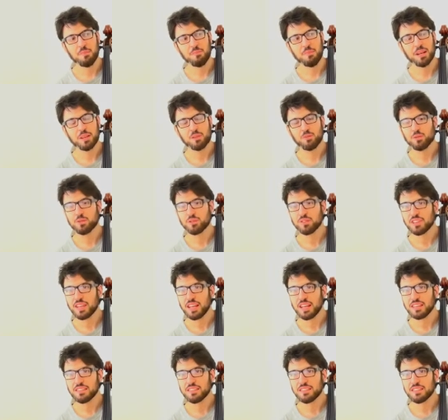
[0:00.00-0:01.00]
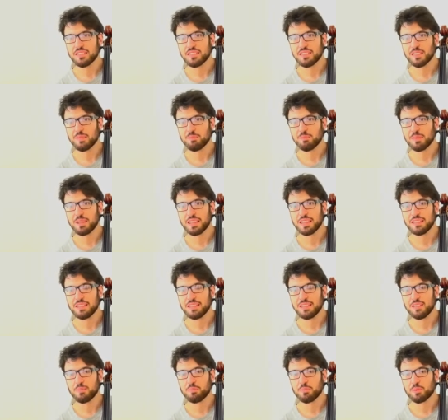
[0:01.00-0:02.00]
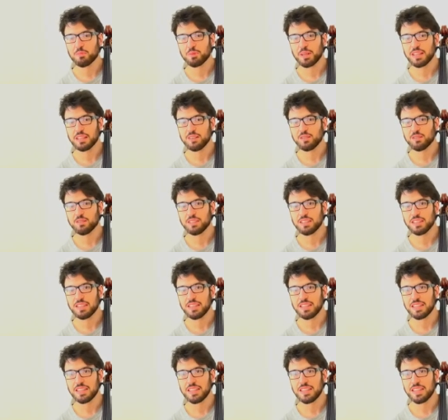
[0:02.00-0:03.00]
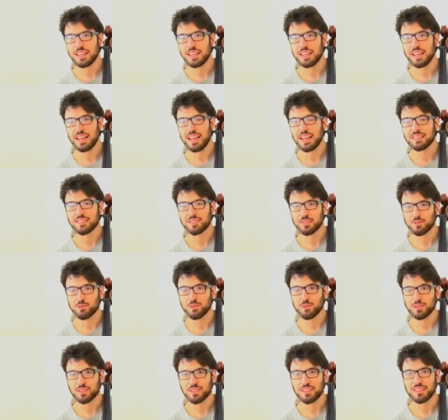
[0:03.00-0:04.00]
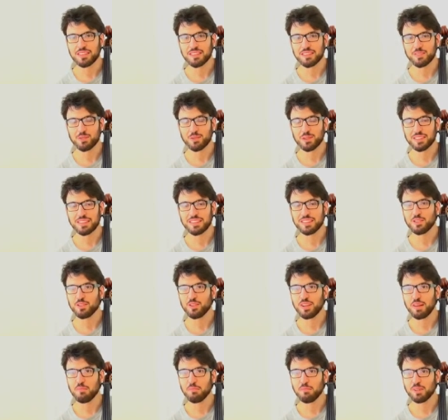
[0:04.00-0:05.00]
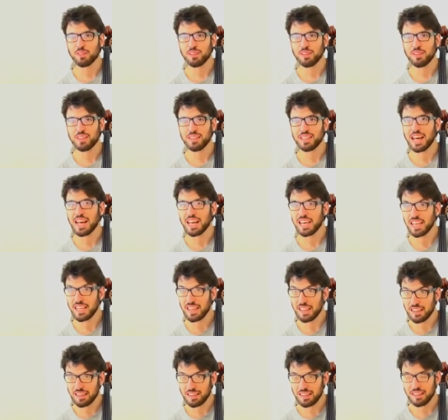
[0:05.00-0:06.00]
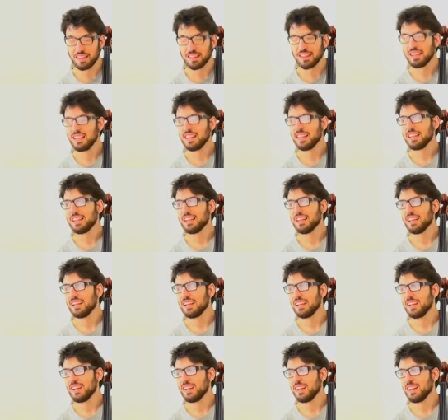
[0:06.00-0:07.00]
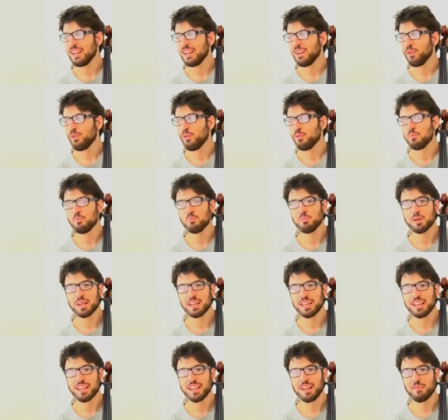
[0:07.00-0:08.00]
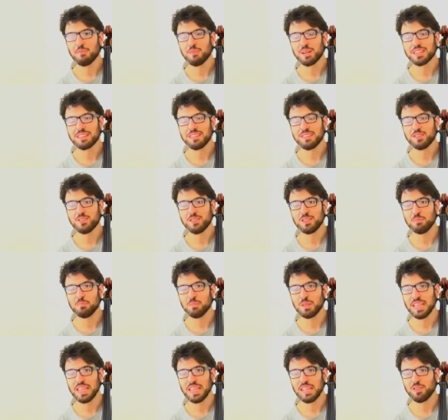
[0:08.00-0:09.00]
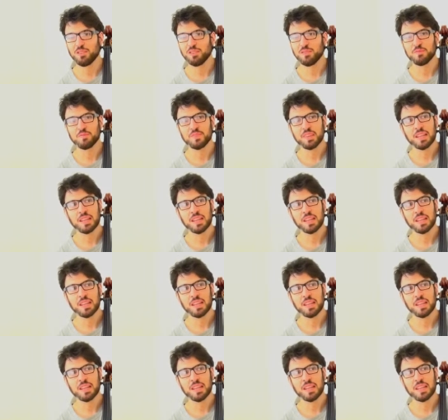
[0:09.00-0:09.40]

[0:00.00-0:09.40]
My quartet played the premiere of the last quartet, quartetto number 9, Ombre nel mattino di Piero.